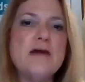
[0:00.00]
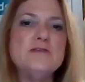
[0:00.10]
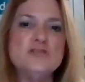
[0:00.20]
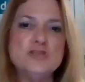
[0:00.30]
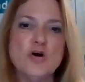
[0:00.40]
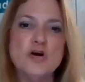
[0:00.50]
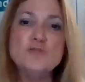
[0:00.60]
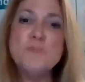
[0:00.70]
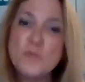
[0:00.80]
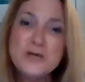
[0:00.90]
to charge,
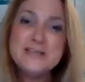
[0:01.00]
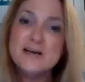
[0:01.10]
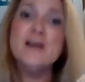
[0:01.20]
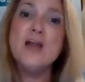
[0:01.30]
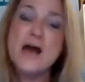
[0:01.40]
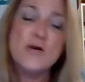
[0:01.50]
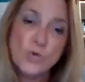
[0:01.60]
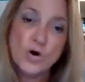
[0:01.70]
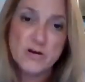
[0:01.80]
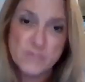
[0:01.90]
but we did a lot of
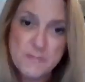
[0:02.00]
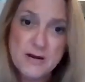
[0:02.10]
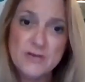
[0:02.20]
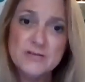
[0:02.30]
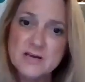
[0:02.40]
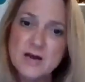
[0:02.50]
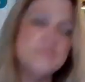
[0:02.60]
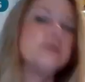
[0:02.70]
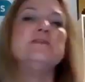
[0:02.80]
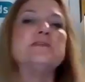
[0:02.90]
work of preparing the
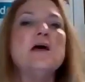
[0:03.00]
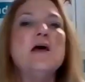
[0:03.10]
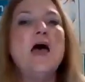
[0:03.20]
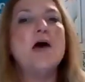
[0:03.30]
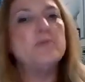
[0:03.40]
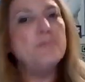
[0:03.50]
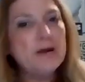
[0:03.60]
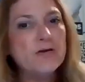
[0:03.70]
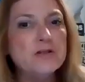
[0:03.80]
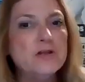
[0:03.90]
companies and
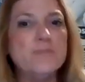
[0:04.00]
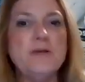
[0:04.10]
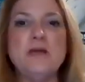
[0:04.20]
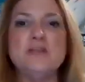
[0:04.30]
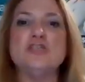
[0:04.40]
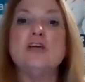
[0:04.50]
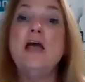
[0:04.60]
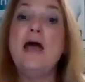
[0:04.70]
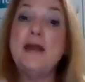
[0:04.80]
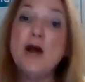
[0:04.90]
preparing their pitch
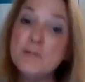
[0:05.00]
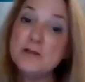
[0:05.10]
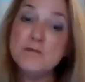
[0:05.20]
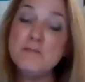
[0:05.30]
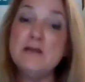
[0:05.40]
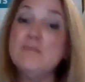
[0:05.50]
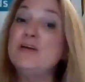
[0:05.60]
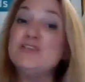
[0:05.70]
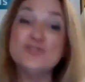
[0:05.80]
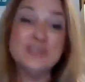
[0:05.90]
and helping them meet
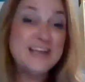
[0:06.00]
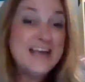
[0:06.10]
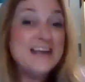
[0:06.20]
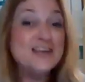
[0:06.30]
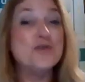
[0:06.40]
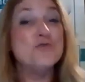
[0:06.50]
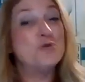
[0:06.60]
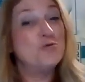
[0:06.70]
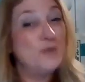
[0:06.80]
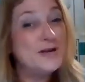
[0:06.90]
investors. And they had to go
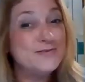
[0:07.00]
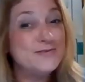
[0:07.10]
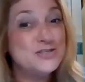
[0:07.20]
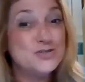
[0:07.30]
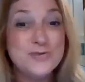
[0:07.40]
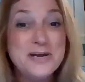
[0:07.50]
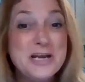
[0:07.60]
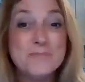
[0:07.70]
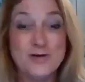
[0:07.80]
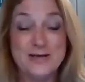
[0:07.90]
through a rigorous
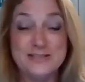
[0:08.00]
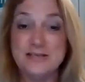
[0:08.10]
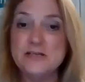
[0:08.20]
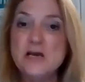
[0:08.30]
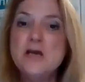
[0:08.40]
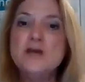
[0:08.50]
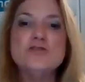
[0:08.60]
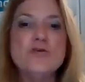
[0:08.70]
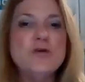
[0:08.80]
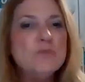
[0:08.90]
screening process.
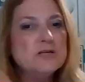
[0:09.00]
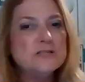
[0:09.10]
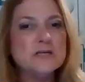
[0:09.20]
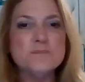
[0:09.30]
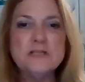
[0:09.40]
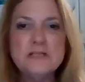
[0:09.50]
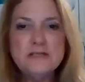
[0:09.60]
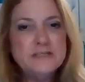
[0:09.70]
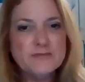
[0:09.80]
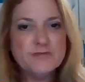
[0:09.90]
So it was a
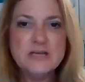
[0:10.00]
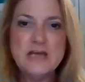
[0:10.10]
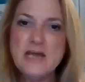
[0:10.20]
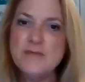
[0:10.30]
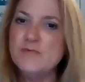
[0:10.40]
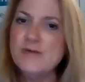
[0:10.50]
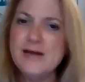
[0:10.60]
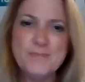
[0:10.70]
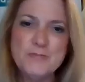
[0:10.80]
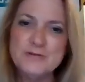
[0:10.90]
completely different game. And we
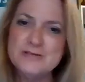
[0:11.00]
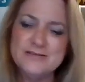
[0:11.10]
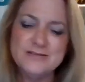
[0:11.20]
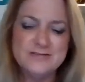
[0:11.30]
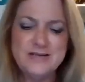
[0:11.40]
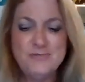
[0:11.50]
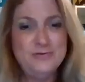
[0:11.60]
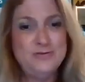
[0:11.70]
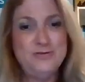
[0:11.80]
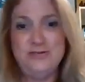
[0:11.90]
had people tell us all the time, you're
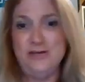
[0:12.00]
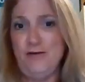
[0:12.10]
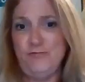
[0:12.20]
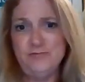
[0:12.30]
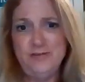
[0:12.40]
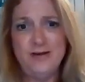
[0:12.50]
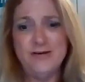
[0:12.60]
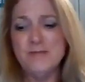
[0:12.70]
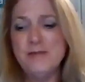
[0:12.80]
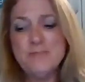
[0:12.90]
too tough. You know
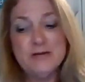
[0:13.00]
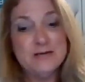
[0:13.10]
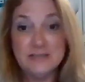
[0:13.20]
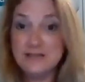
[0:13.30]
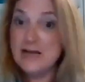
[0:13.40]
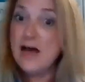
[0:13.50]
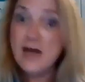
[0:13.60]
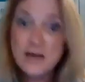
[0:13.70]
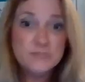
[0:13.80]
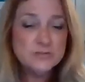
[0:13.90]
what I mean? But it's like,
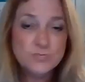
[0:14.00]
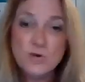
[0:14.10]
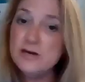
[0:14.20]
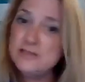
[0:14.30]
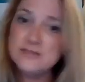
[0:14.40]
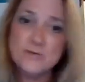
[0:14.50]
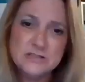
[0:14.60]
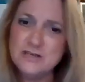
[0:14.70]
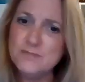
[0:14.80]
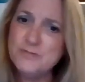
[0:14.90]
that was what it is. I
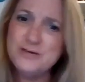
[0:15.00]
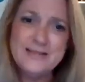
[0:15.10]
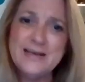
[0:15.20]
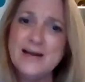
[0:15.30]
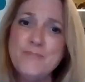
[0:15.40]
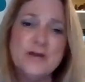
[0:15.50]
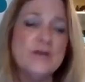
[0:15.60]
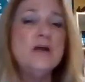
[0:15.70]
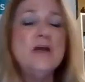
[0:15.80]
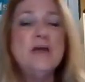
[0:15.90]
wasn't going to put anything up
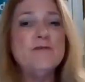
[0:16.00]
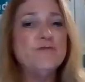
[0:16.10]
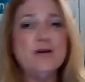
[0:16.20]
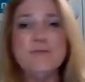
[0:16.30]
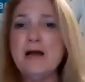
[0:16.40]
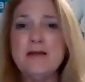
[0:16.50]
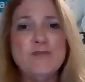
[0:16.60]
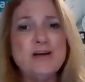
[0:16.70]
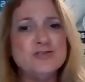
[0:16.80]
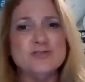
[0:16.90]
there in front of my
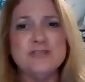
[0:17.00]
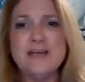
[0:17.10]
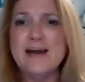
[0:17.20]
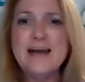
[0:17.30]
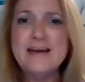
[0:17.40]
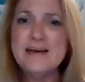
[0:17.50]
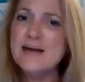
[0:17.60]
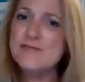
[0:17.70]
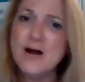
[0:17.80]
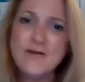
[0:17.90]
investors that I didn't
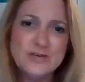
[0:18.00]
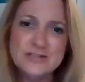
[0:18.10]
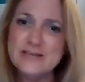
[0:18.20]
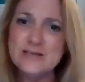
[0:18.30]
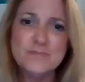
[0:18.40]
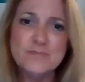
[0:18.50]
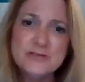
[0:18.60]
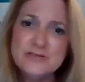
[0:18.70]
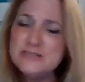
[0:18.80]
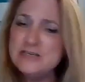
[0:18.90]
have confidence, had the
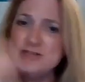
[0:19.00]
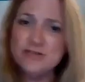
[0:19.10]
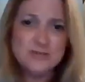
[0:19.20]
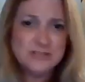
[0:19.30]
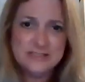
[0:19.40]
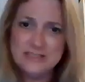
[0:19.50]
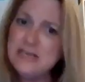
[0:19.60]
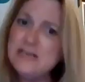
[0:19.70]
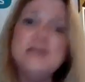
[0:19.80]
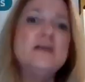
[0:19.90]
ability to
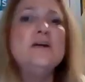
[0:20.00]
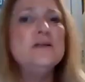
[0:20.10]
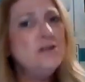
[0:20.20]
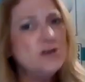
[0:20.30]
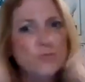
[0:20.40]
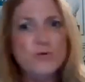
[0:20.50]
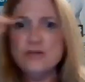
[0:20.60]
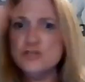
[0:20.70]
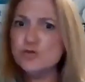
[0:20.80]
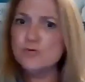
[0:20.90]
succeed,
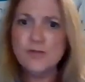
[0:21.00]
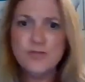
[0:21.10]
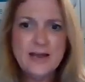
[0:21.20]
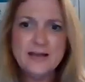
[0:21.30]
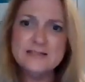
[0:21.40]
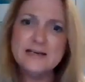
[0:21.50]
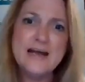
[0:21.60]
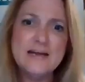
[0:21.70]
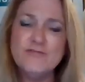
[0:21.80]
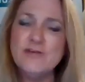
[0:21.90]
with certain things that I
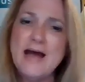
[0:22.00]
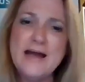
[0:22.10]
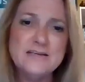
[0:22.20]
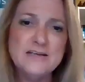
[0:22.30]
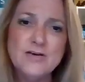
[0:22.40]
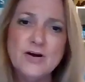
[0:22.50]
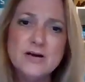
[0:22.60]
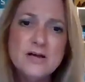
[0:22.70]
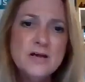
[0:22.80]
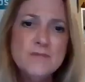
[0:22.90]
had flagged in
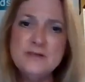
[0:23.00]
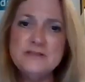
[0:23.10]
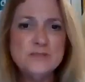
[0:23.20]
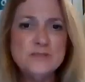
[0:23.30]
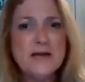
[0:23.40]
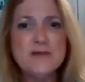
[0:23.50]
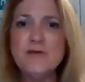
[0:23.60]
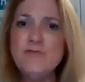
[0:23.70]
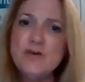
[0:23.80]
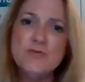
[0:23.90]
our business plan
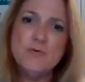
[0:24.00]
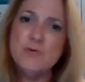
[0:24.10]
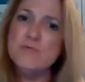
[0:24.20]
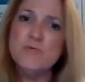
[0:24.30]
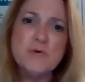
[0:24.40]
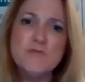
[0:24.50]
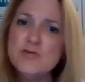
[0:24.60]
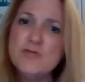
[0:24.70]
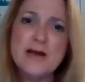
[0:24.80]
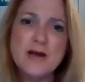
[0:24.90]
review. When we would
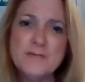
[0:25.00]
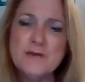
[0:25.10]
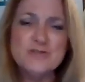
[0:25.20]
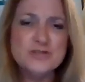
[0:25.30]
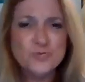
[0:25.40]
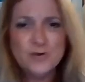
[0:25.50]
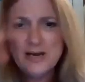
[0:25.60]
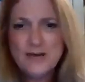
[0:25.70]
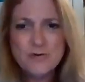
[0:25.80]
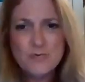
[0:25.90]
review that company for
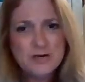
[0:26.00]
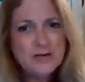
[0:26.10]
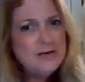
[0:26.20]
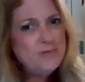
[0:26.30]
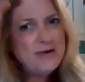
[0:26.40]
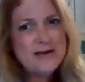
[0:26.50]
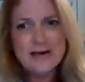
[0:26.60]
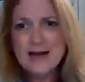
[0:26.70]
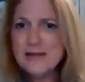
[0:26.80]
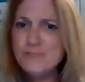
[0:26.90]
screening, we had a
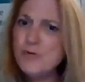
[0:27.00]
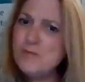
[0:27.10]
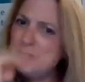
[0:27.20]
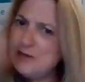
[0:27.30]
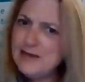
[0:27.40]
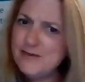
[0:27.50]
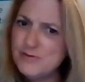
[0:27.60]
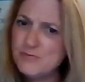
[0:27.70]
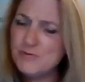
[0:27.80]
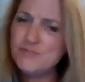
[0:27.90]
9-point plan.
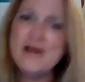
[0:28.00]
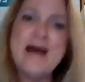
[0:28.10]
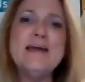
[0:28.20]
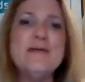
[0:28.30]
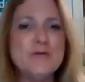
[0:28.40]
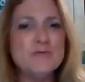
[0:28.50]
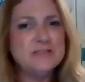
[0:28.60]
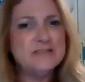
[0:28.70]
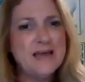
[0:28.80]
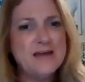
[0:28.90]
We would flag it. We would
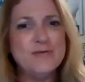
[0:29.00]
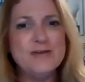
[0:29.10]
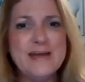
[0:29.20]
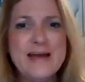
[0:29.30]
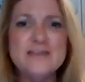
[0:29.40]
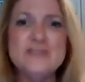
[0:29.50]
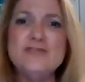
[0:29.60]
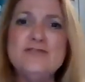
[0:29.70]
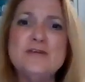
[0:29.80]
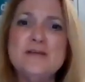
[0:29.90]
say what they had to
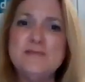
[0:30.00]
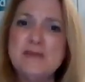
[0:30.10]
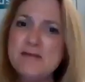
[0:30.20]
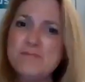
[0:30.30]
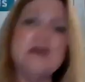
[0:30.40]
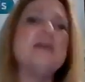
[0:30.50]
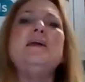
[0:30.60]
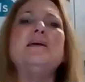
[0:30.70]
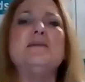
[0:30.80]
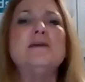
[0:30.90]
do to get
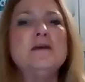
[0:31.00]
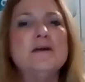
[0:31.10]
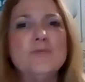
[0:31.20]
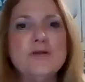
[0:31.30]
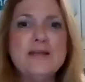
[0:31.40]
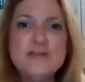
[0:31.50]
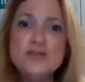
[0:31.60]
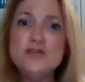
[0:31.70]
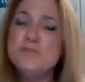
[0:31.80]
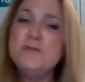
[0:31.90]
money and what they had to
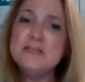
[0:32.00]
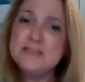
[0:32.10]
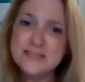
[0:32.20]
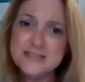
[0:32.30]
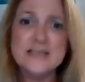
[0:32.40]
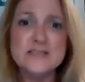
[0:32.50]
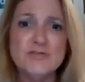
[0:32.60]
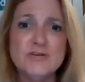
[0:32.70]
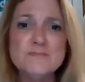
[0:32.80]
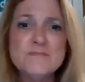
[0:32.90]
do to be
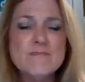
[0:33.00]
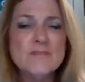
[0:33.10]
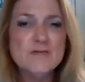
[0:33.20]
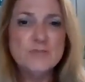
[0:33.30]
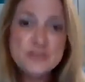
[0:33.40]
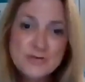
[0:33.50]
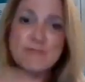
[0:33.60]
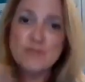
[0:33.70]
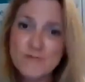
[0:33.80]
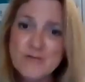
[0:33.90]
successful. And we do
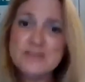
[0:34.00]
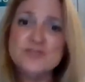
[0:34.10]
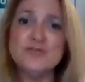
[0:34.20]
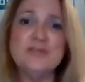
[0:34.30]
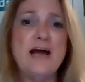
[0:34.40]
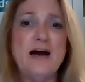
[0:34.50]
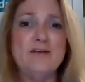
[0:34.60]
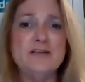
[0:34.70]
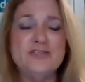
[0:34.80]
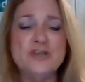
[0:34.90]
that for investors now.
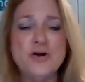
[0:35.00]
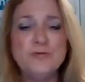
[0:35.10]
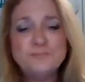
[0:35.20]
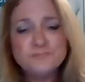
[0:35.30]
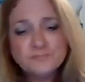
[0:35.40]
And so,